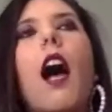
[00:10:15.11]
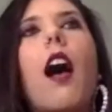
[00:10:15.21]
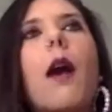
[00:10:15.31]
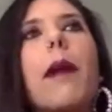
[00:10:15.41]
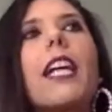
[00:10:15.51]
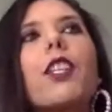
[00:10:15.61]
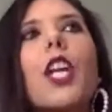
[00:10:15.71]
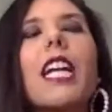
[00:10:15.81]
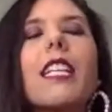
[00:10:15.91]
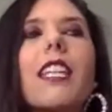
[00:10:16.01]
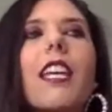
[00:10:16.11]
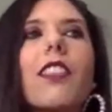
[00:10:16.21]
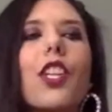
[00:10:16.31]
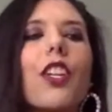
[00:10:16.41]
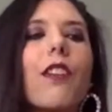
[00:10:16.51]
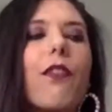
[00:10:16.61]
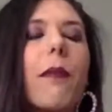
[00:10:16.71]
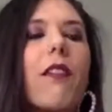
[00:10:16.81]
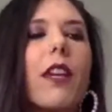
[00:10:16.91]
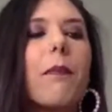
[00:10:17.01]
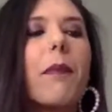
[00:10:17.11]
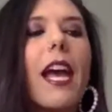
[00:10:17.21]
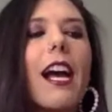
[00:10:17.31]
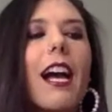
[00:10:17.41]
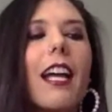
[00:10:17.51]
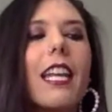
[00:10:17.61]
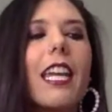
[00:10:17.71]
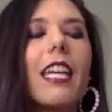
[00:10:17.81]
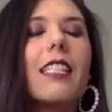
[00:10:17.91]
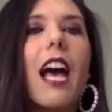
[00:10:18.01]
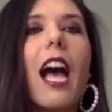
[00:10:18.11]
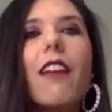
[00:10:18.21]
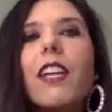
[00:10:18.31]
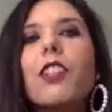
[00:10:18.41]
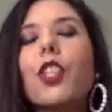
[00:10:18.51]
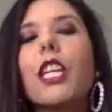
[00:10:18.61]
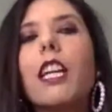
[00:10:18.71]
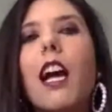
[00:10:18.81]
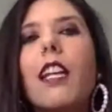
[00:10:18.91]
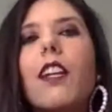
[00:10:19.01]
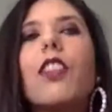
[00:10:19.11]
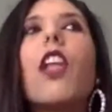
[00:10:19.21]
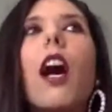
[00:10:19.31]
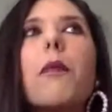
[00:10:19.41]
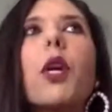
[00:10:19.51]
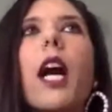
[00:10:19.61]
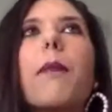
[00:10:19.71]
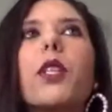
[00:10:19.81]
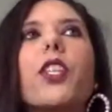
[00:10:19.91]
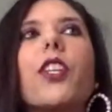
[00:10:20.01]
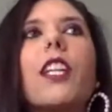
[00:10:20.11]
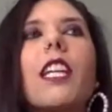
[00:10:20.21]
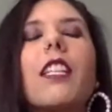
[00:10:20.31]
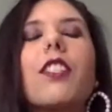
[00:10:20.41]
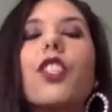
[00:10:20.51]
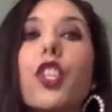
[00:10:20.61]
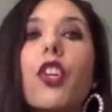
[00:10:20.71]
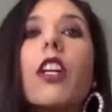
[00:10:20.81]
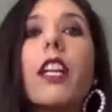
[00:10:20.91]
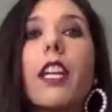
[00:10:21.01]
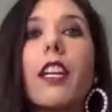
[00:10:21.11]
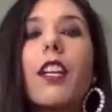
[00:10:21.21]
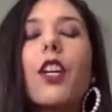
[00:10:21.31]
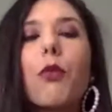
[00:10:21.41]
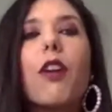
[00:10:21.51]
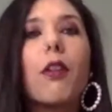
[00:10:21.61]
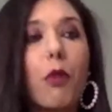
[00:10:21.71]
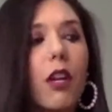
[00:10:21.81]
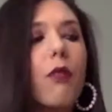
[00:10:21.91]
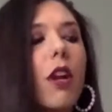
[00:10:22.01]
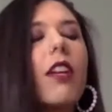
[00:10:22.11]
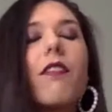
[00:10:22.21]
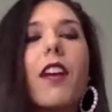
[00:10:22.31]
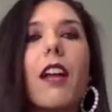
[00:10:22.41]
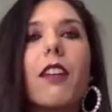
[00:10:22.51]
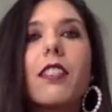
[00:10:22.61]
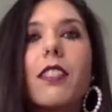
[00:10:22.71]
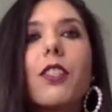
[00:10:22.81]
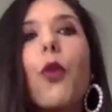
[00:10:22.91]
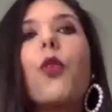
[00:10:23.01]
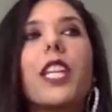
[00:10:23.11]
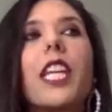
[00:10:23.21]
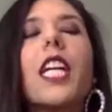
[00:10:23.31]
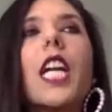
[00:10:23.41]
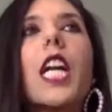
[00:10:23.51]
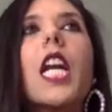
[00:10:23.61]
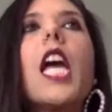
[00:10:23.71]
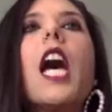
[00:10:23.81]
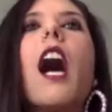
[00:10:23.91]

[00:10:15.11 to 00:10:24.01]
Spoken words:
I try to take the good from every bad, is I've actually gotten a lot more opportunities during coronavirus this whole year,